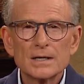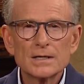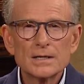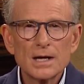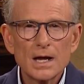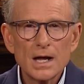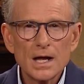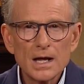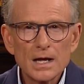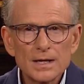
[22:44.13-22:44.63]

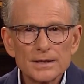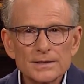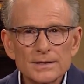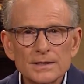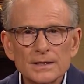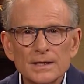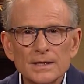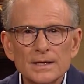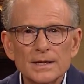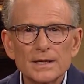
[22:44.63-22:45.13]
God
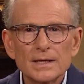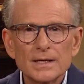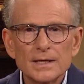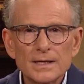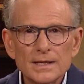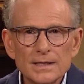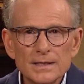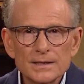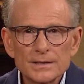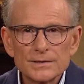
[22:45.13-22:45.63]

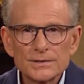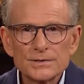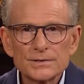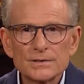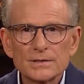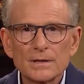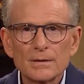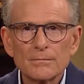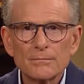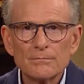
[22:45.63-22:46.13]

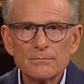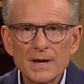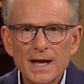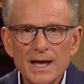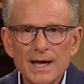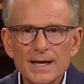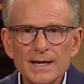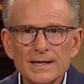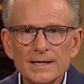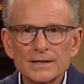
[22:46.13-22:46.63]
is
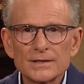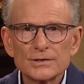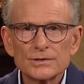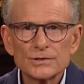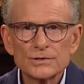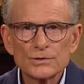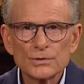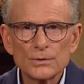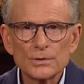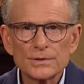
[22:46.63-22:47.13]
my
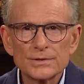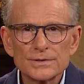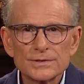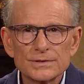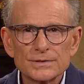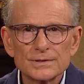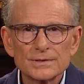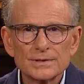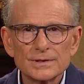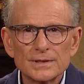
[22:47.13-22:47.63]

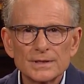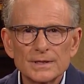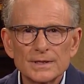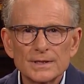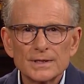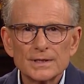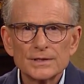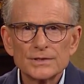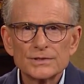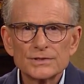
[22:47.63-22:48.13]
source.
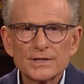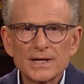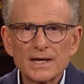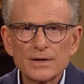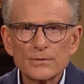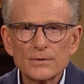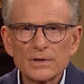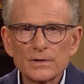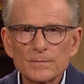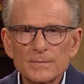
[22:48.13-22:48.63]
Say
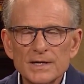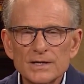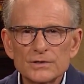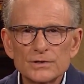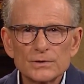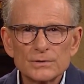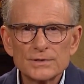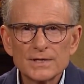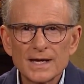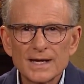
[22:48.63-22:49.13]
it with me
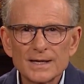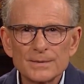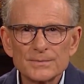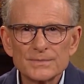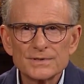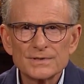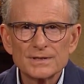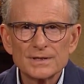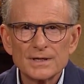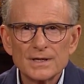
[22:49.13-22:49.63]
two
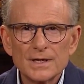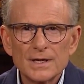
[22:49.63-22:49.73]
times.